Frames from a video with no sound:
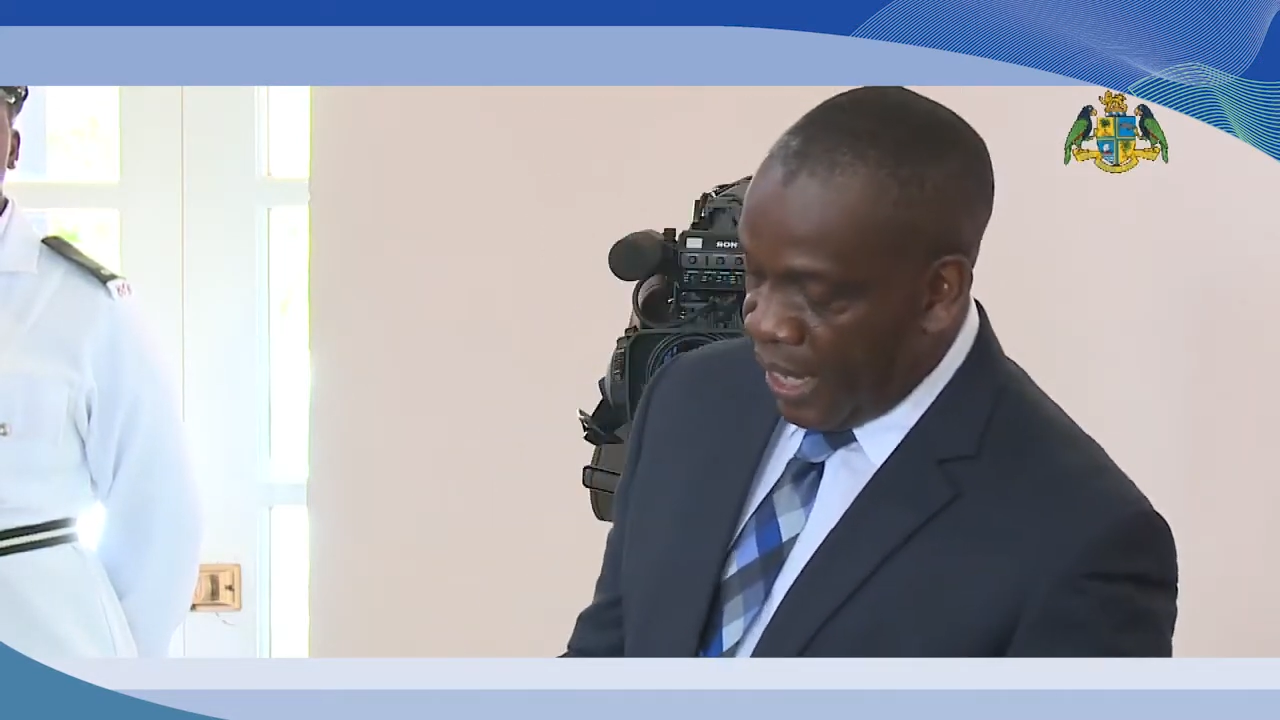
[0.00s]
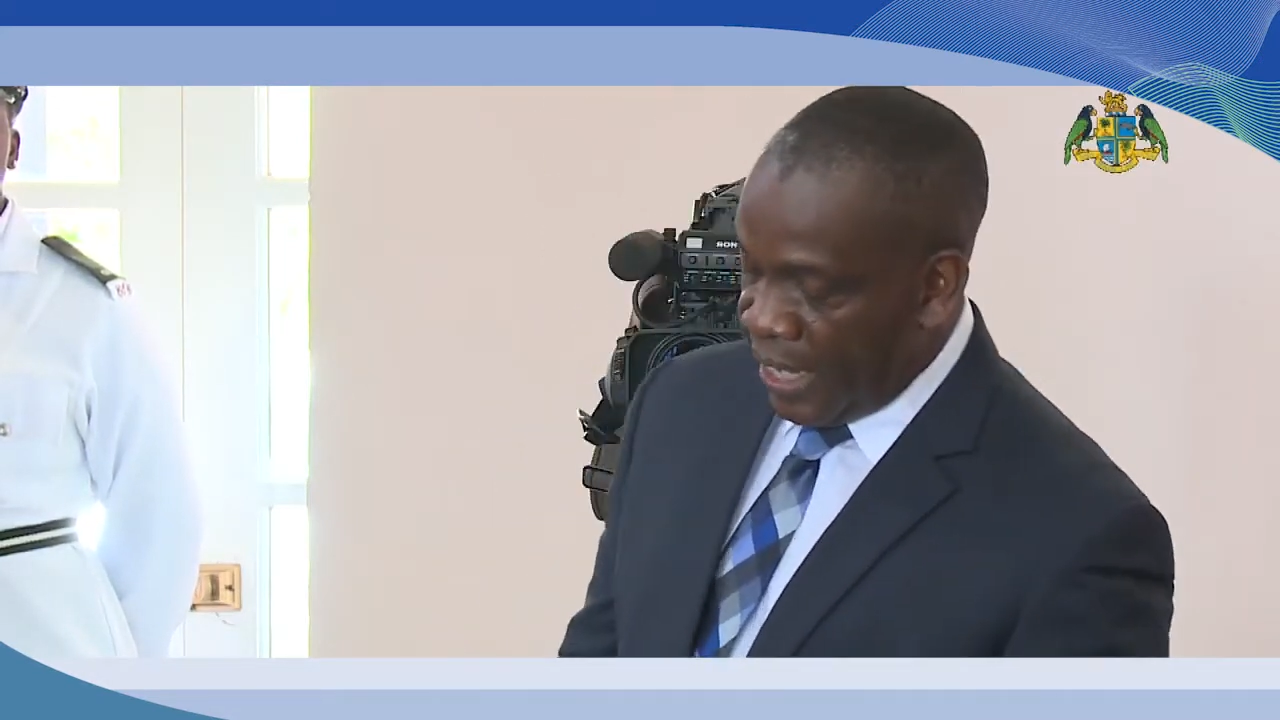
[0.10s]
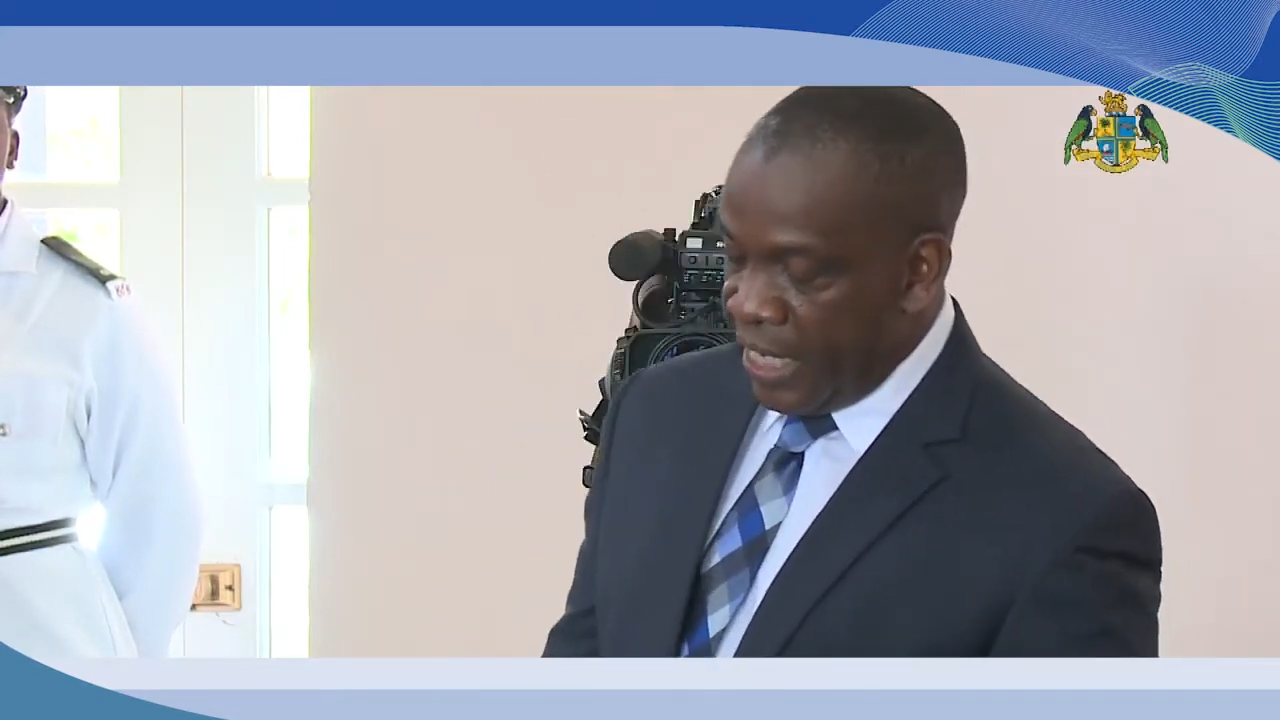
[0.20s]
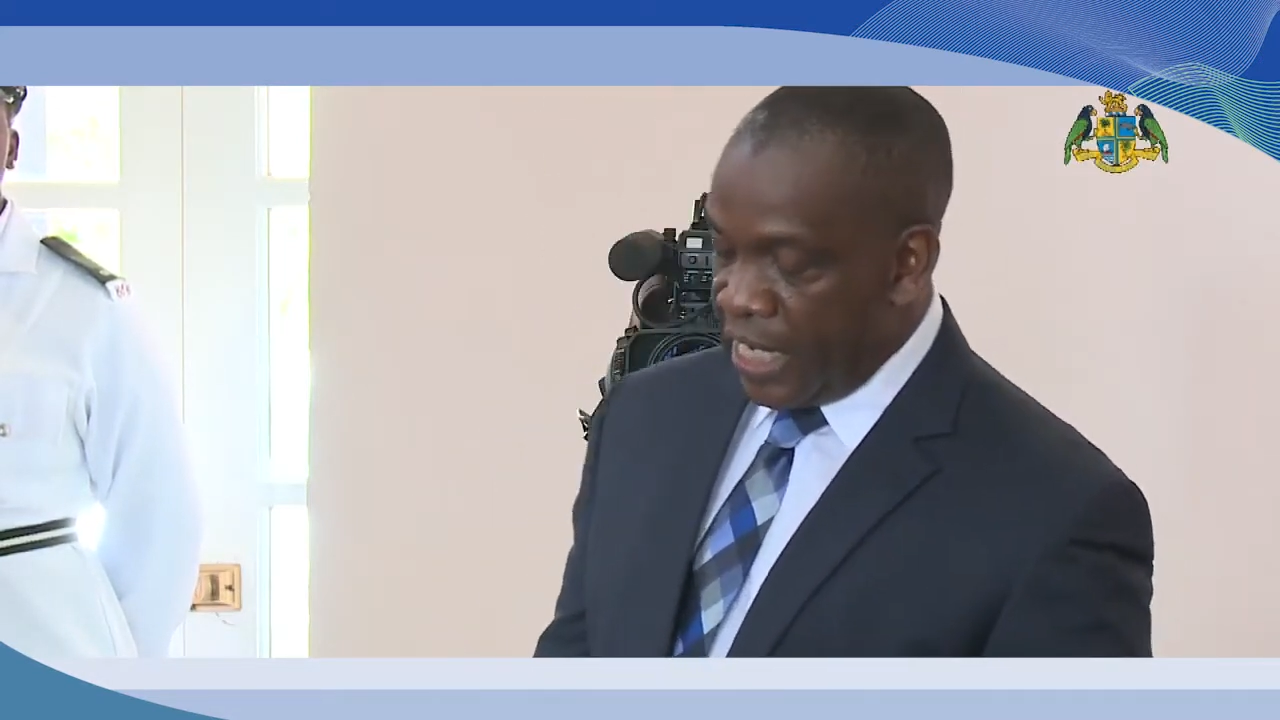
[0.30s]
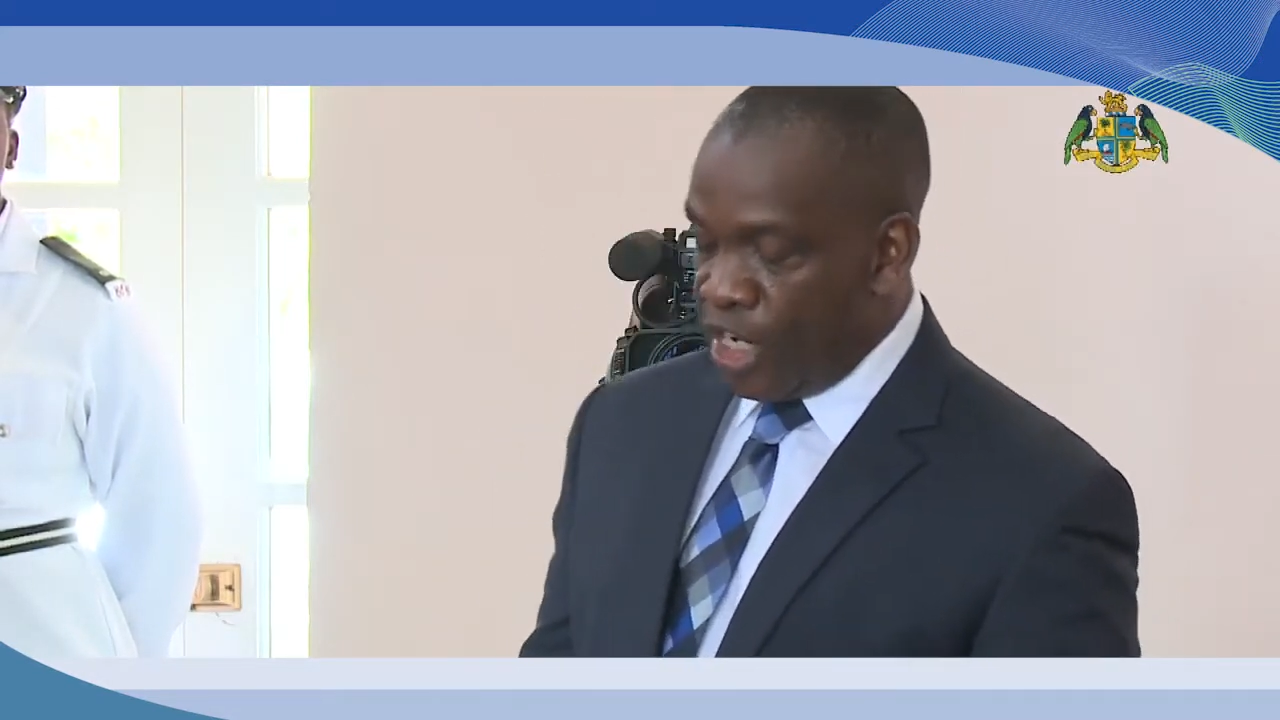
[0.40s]

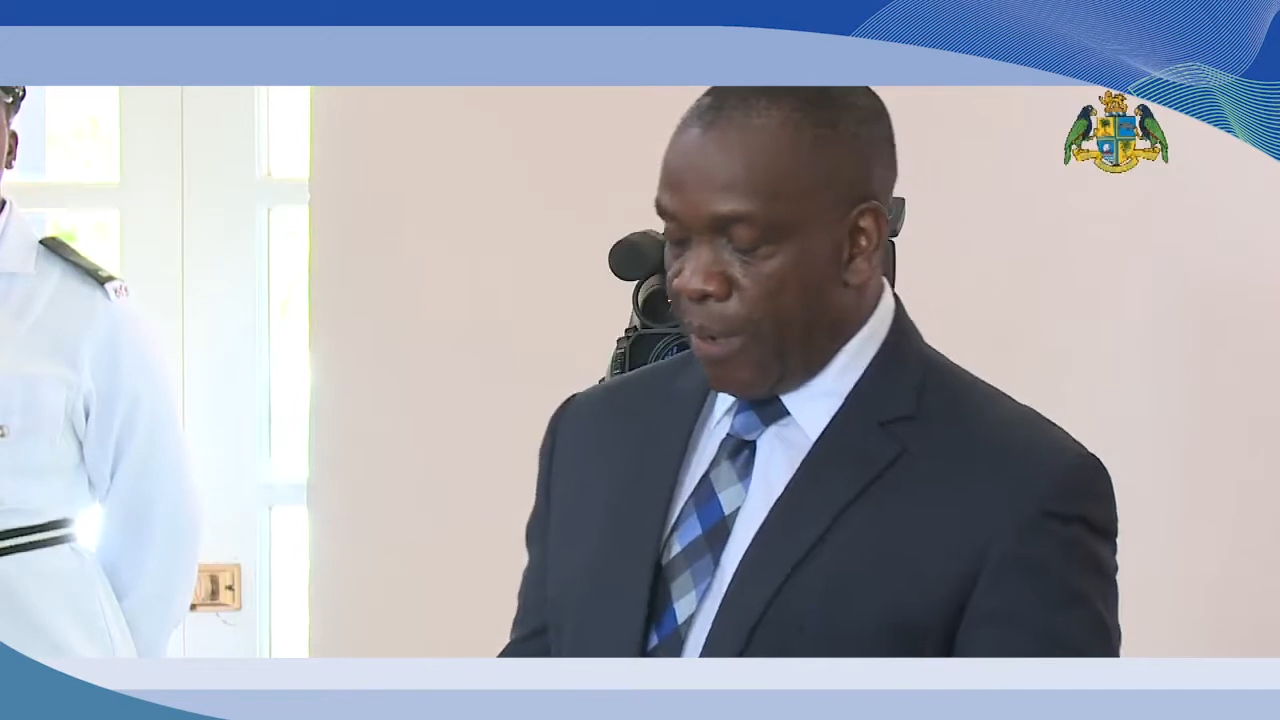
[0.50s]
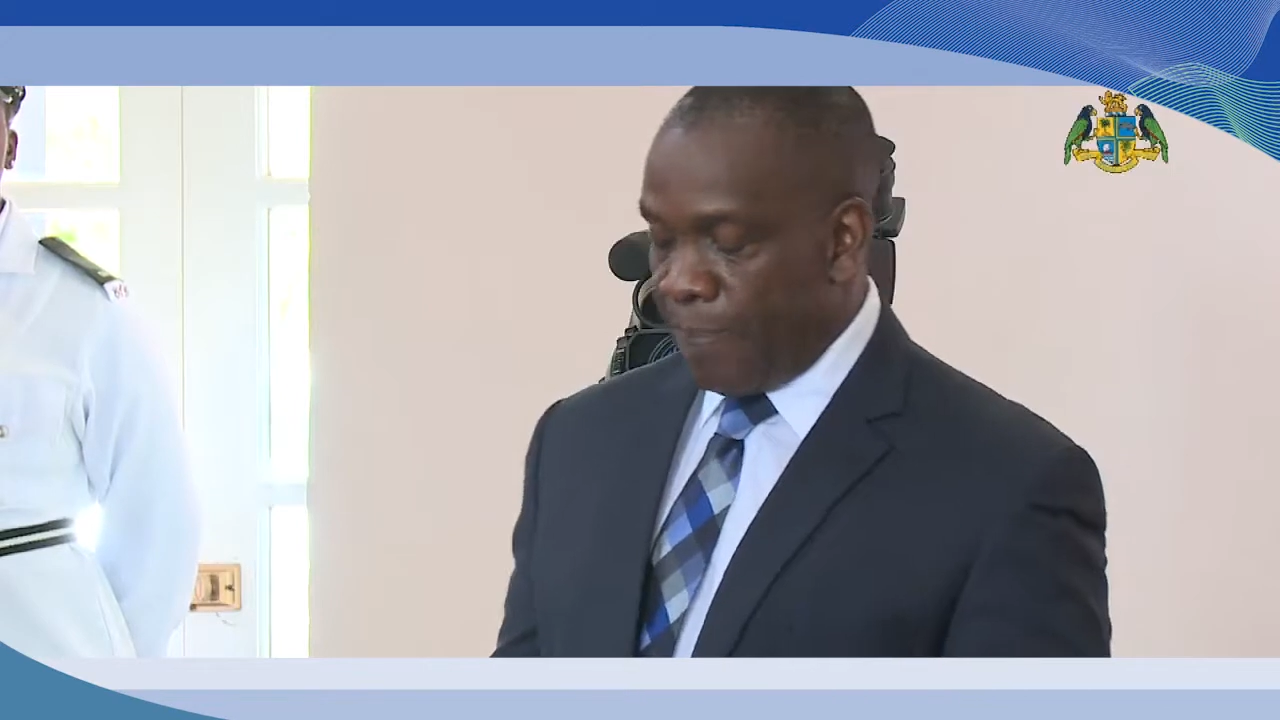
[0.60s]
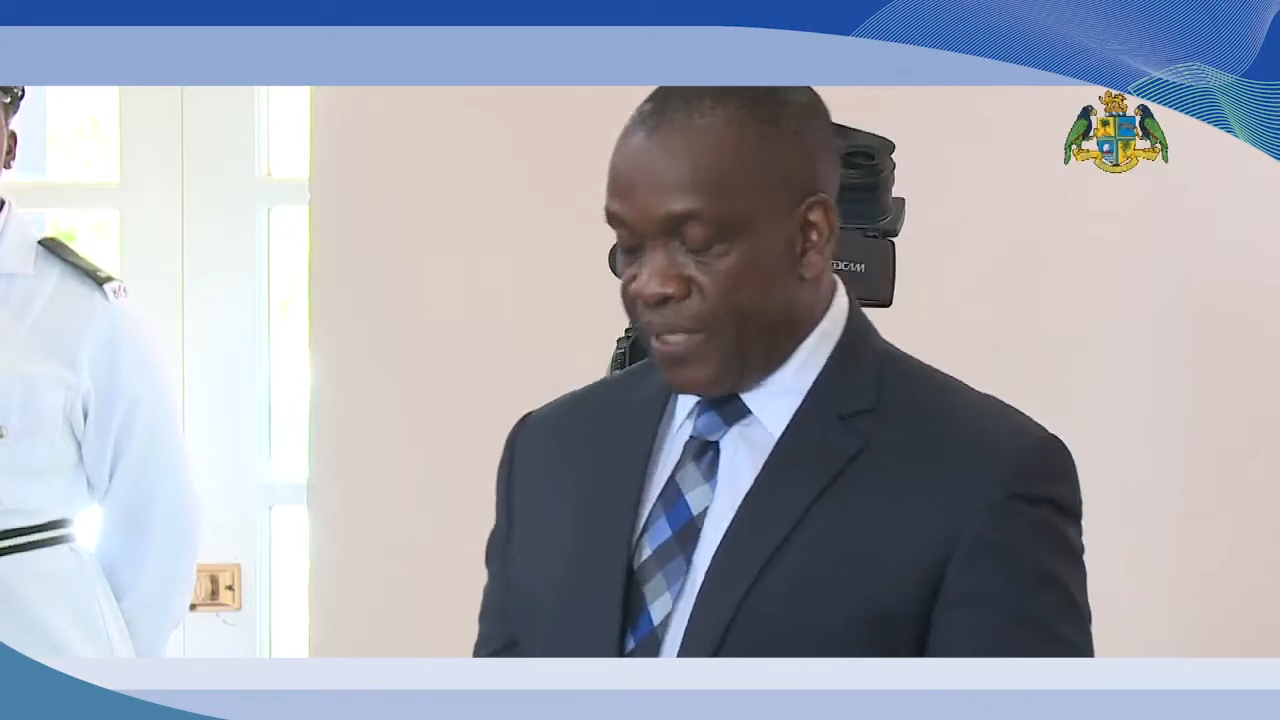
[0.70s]
and the economic